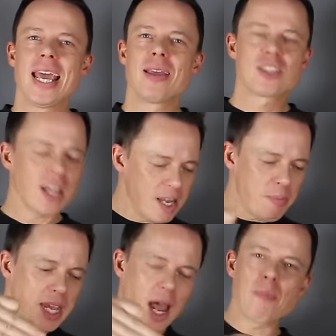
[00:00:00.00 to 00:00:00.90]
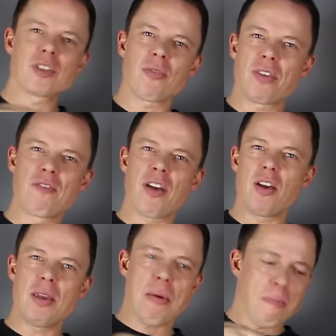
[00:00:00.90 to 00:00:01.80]
it suddenly becomes something
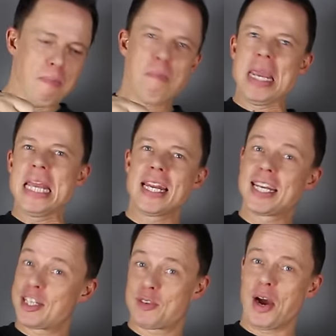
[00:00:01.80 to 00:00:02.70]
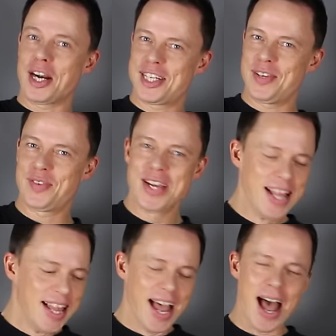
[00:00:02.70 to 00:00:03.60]
very mean and destructive.